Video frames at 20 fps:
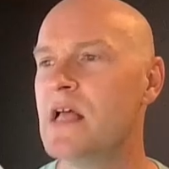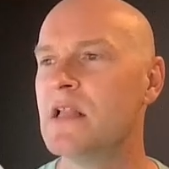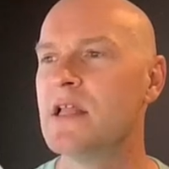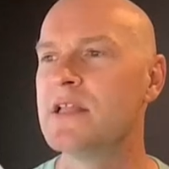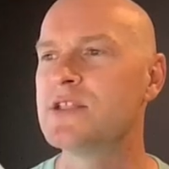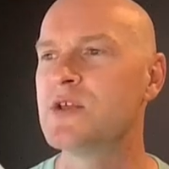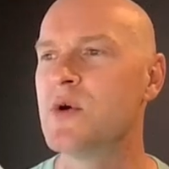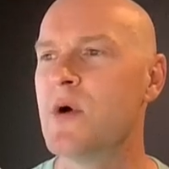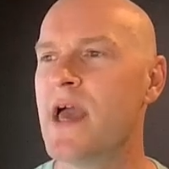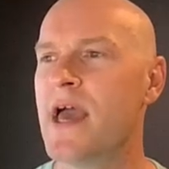
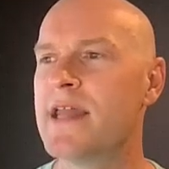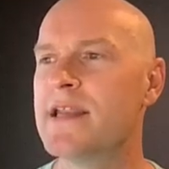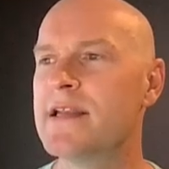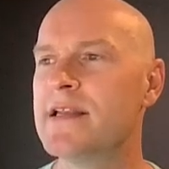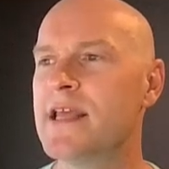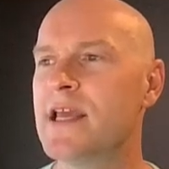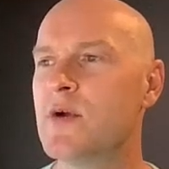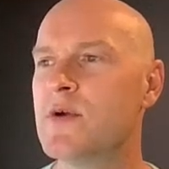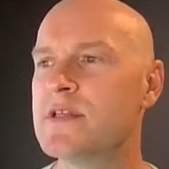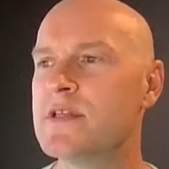Let's go ahead and
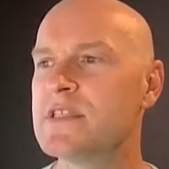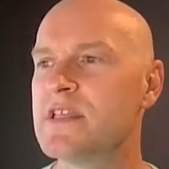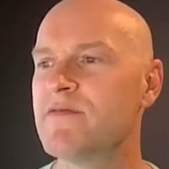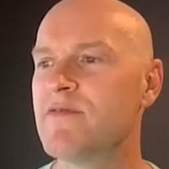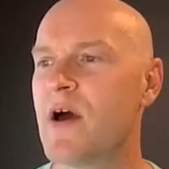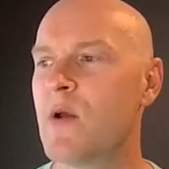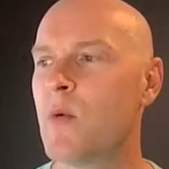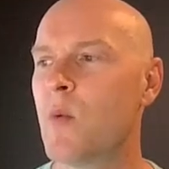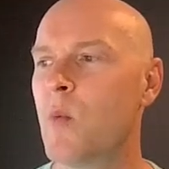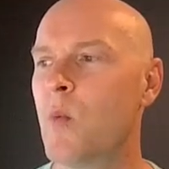increase the
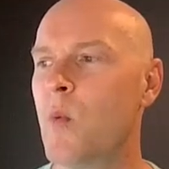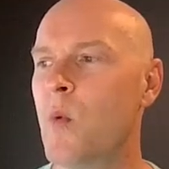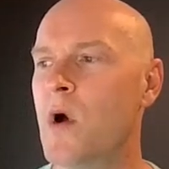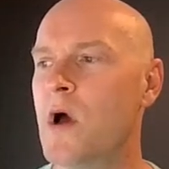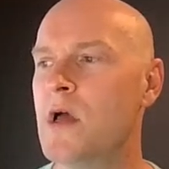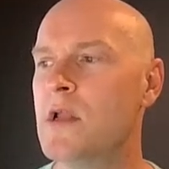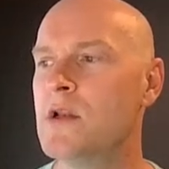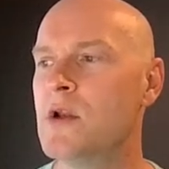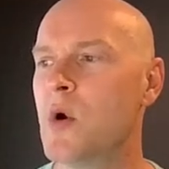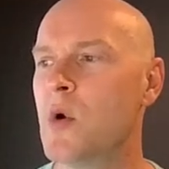font
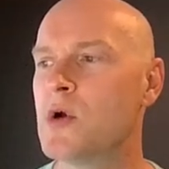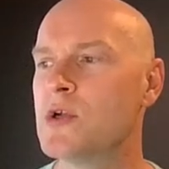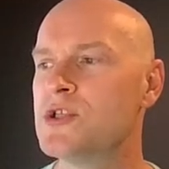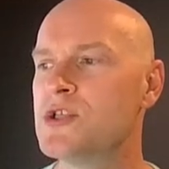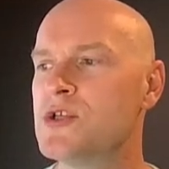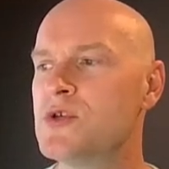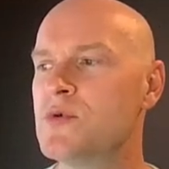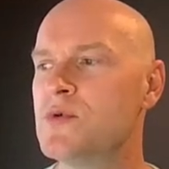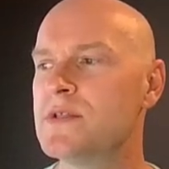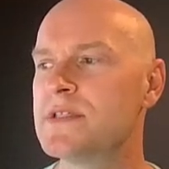1 or
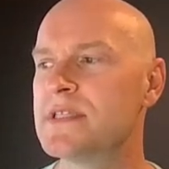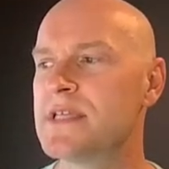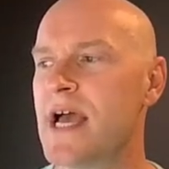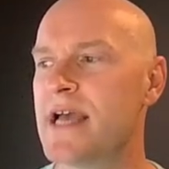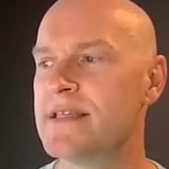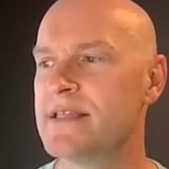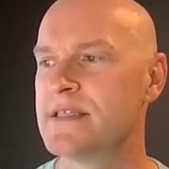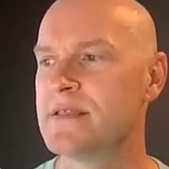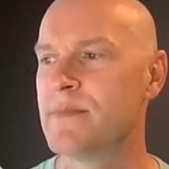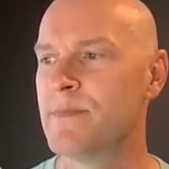2
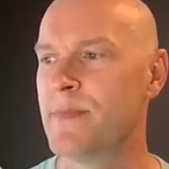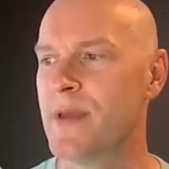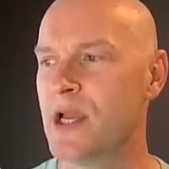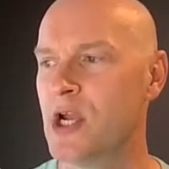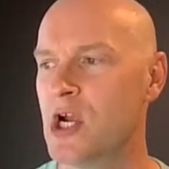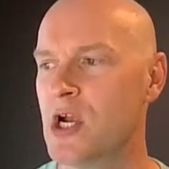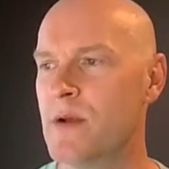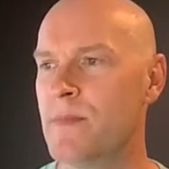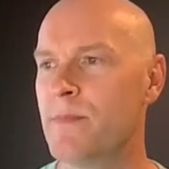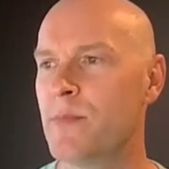sizes
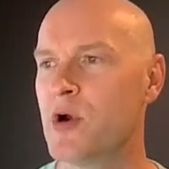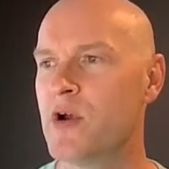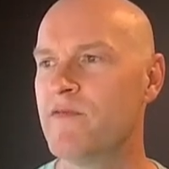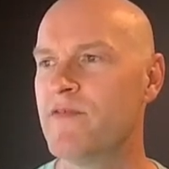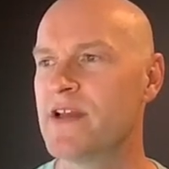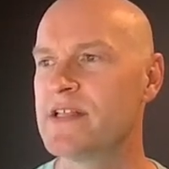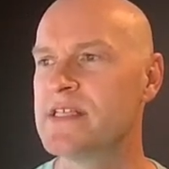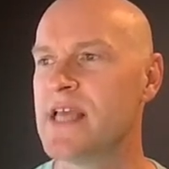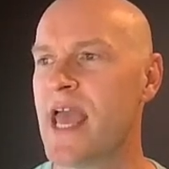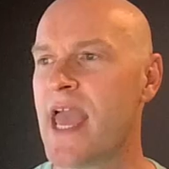bigger,
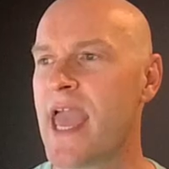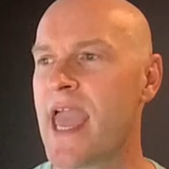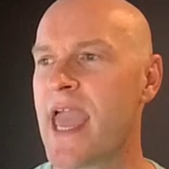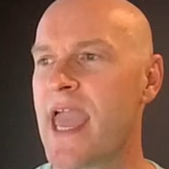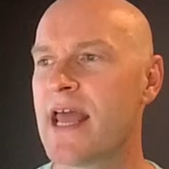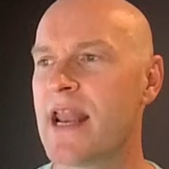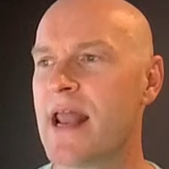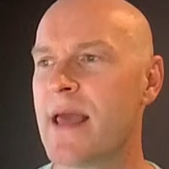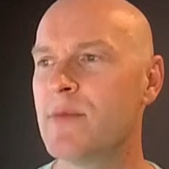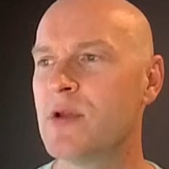perfect.
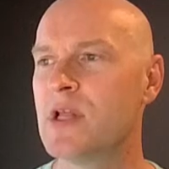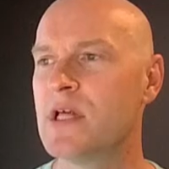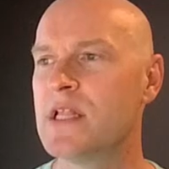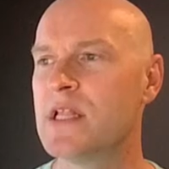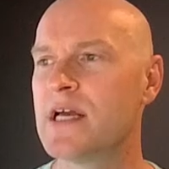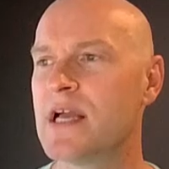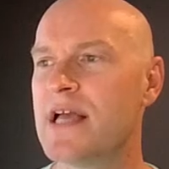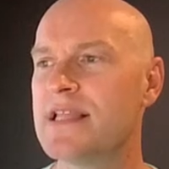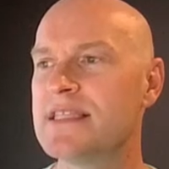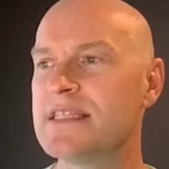And I'm gonna
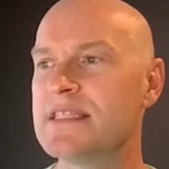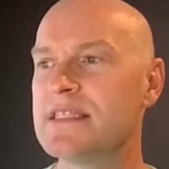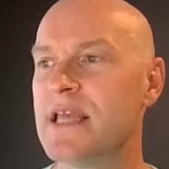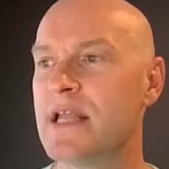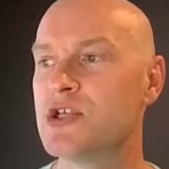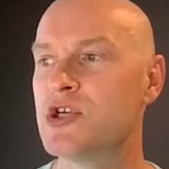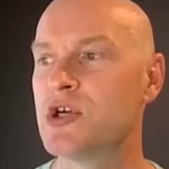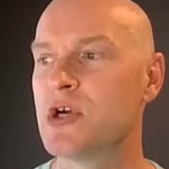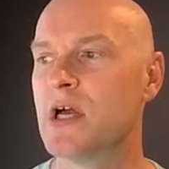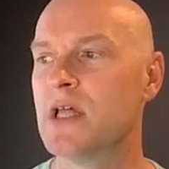click on
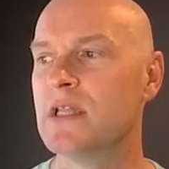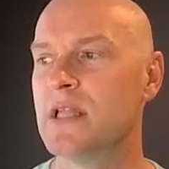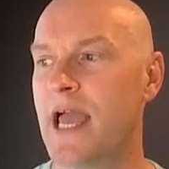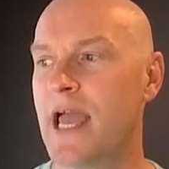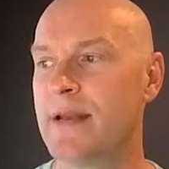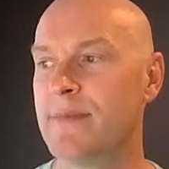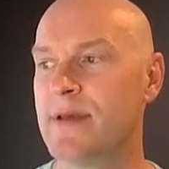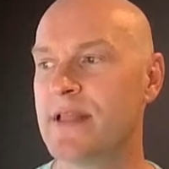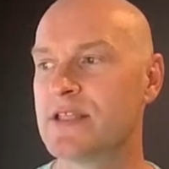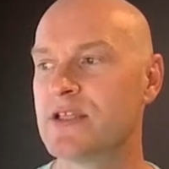center
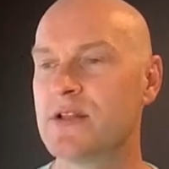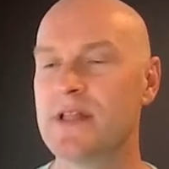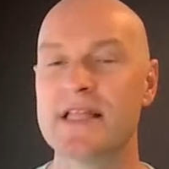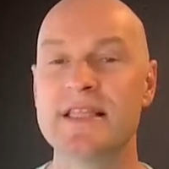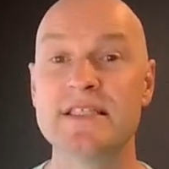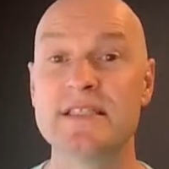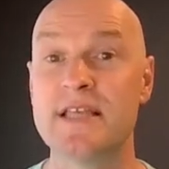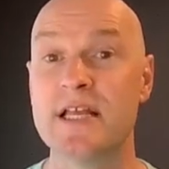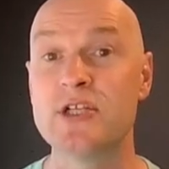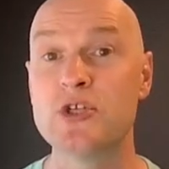alignment. So
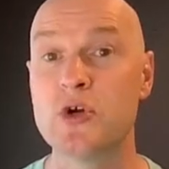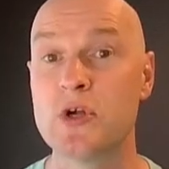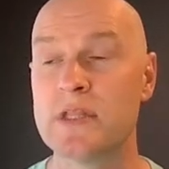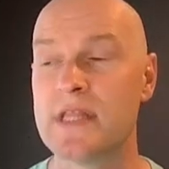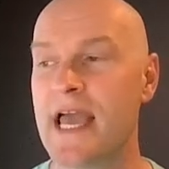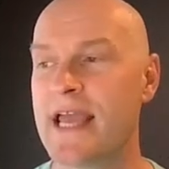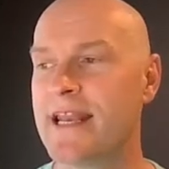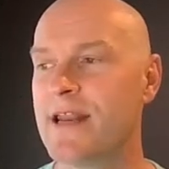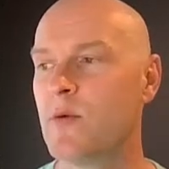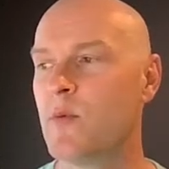let's center
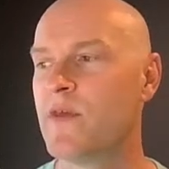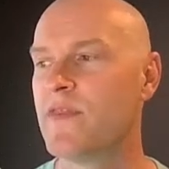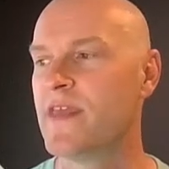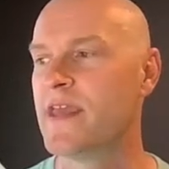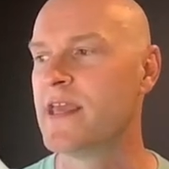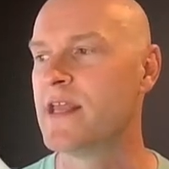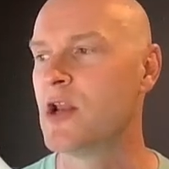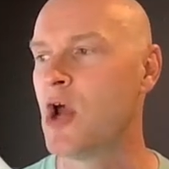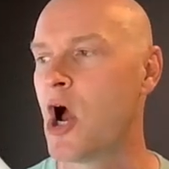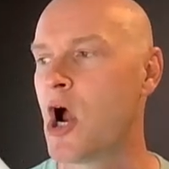align it
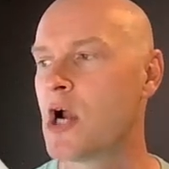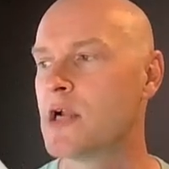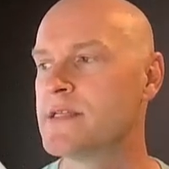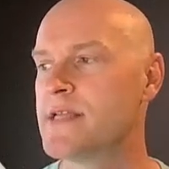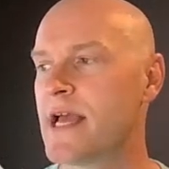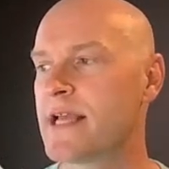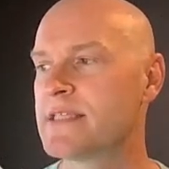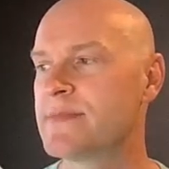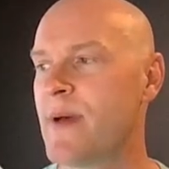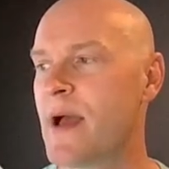within our
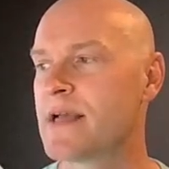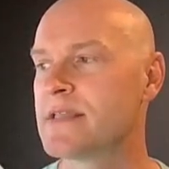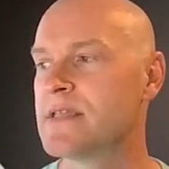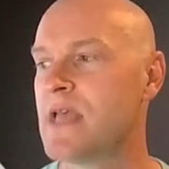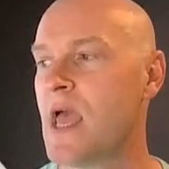text box.